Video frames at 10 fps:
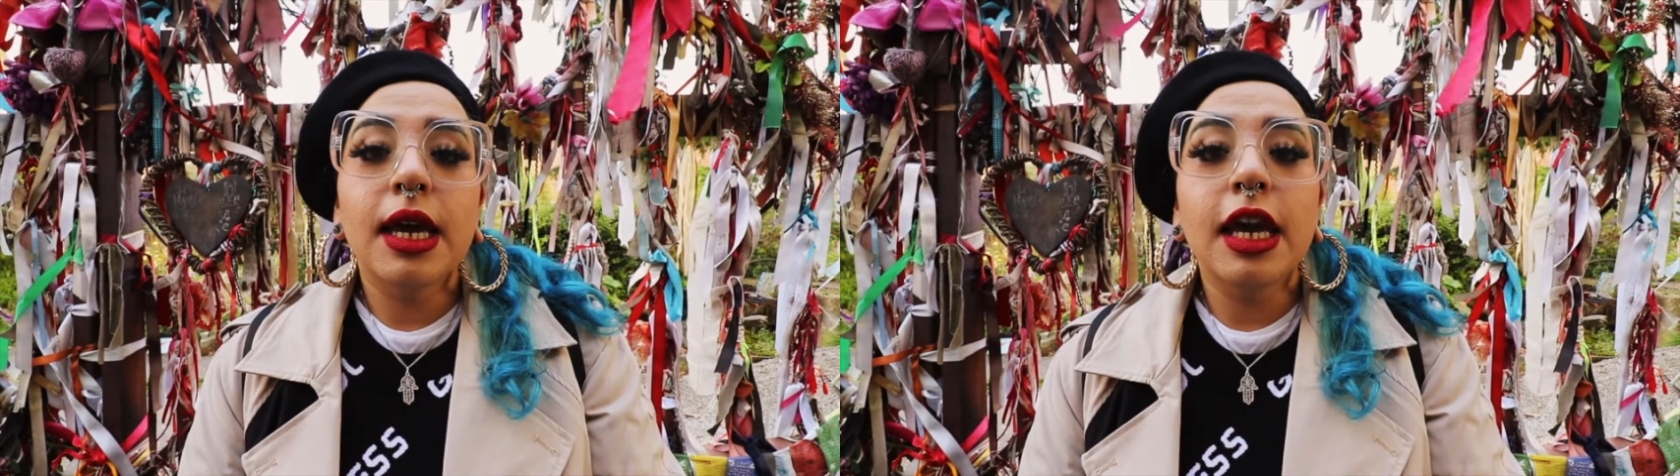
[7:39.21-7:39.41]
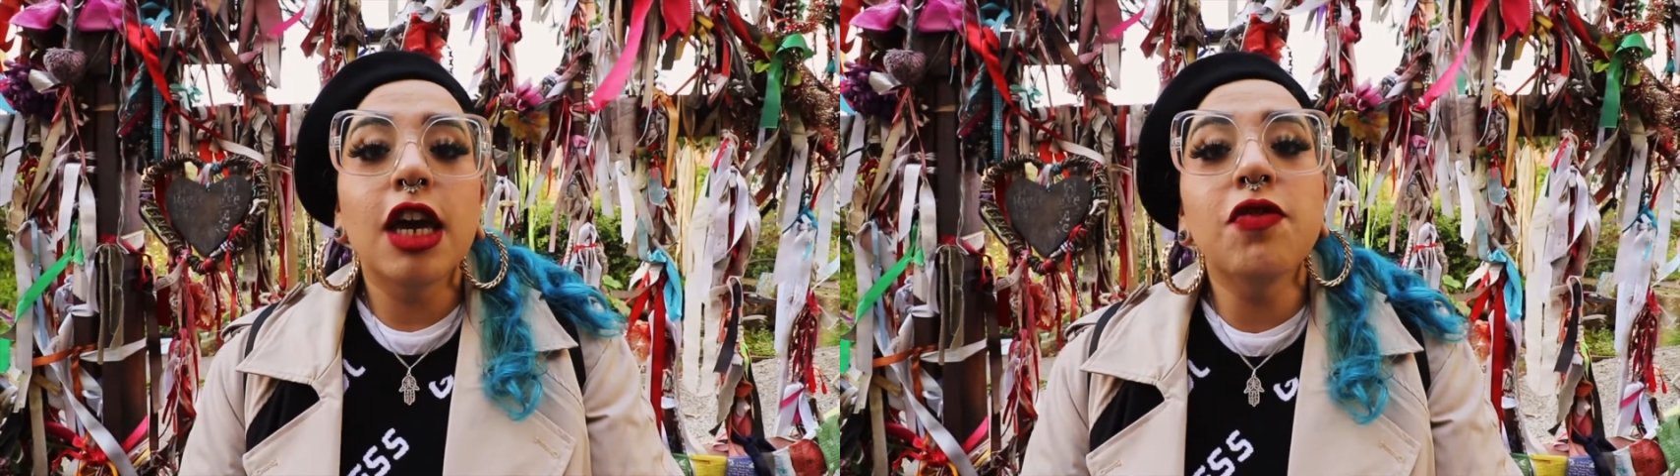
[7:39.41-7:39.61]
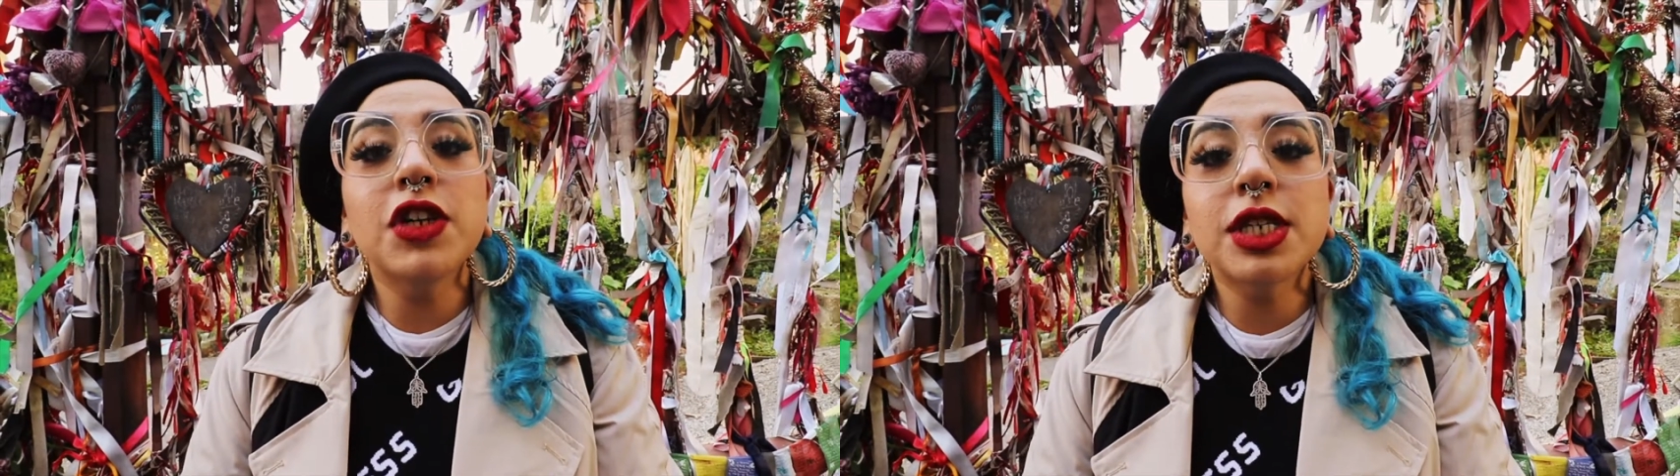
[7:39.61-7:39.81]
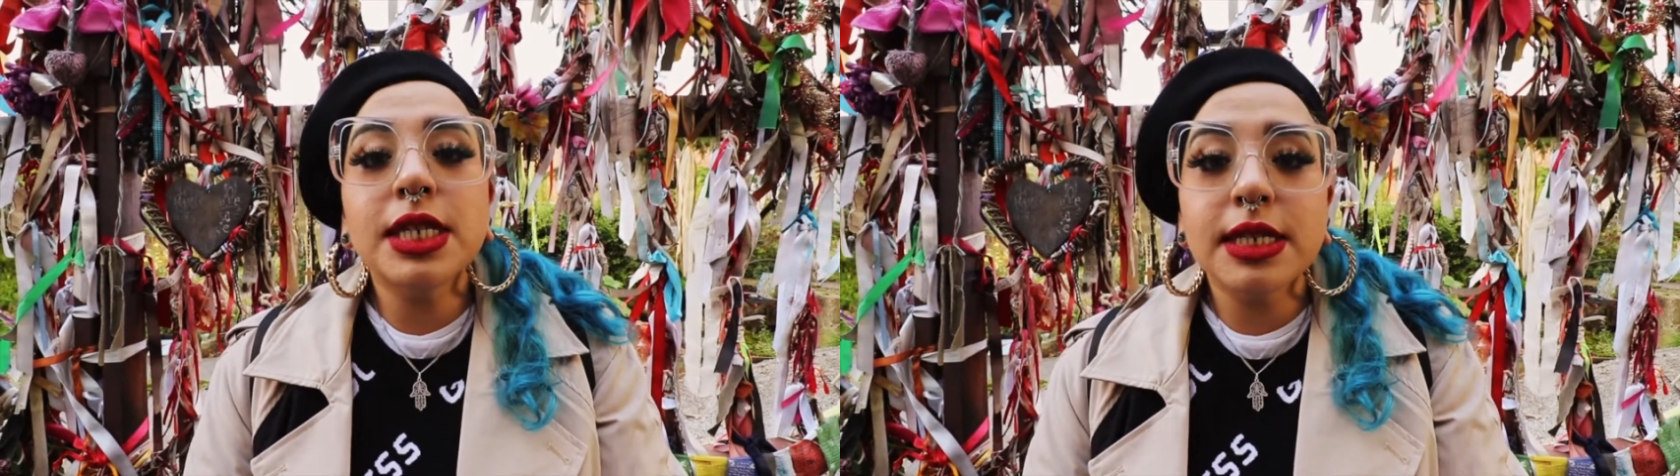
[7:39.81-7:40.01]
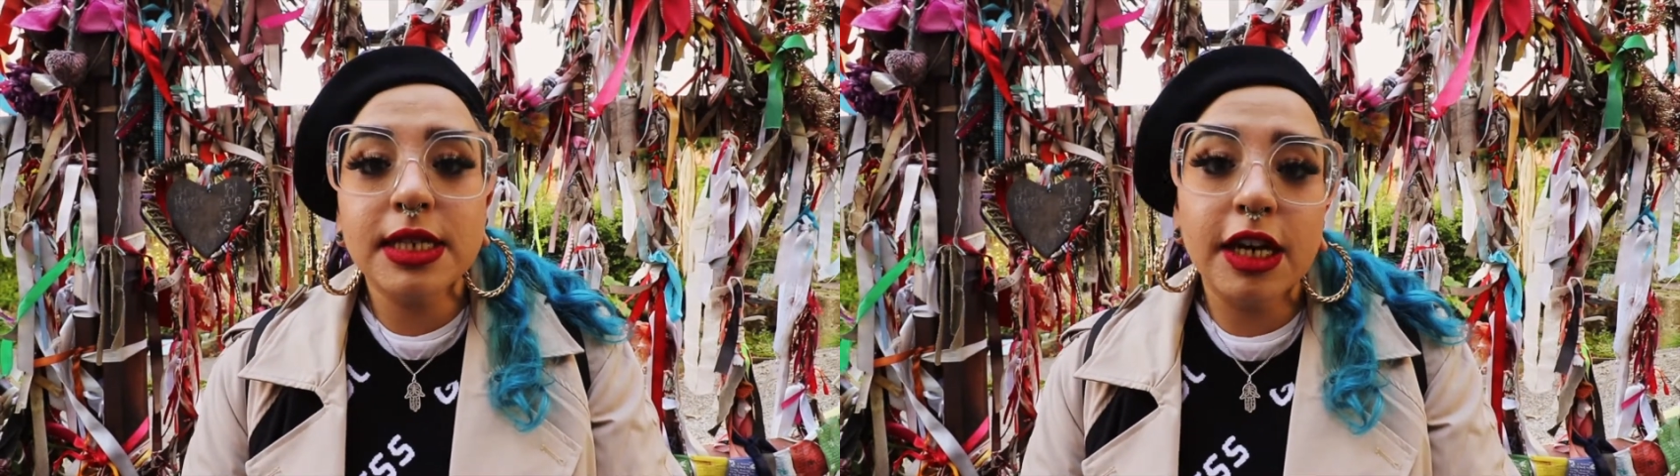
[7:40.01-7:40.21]
It
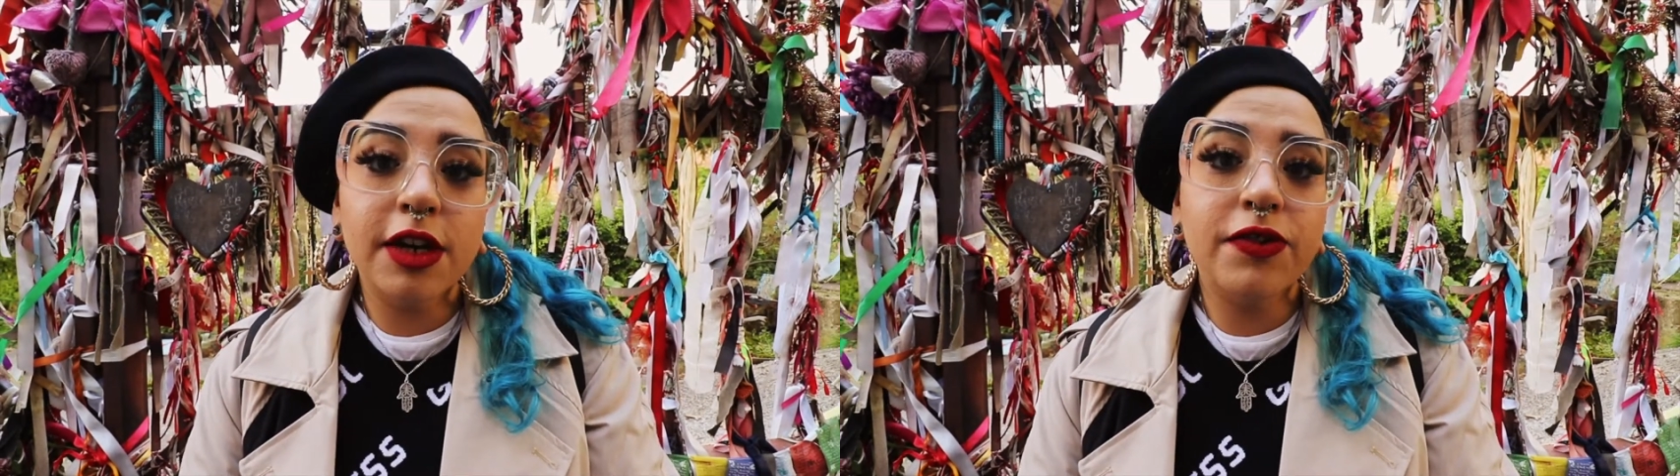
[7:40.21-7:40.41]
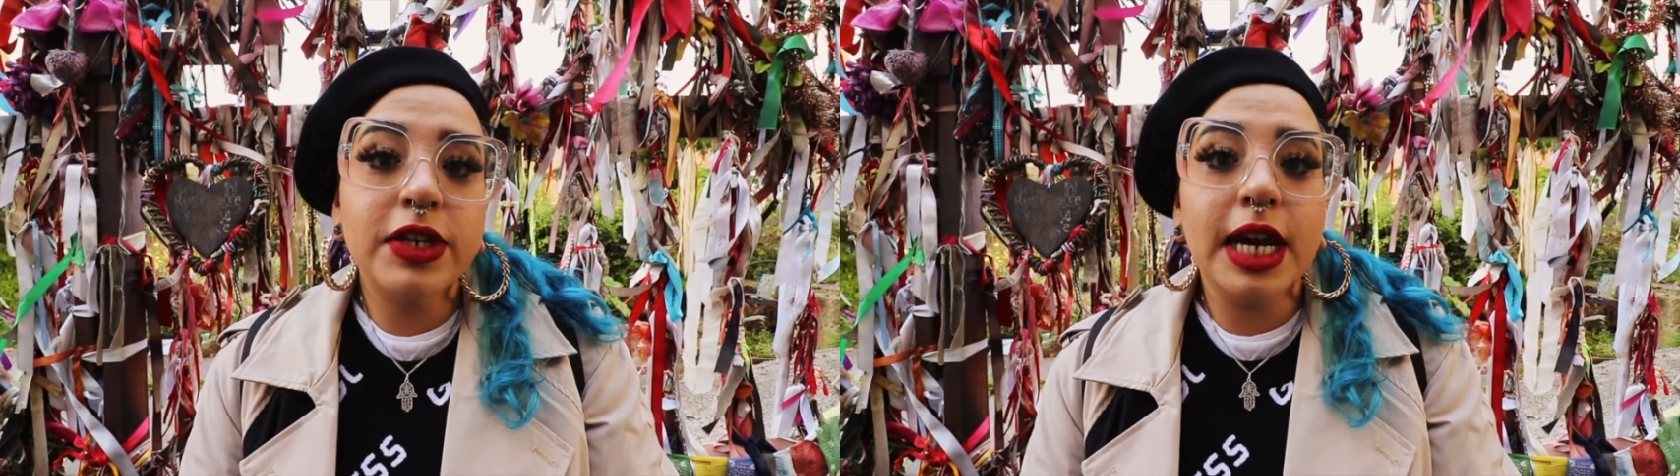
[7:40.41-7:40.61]
originally served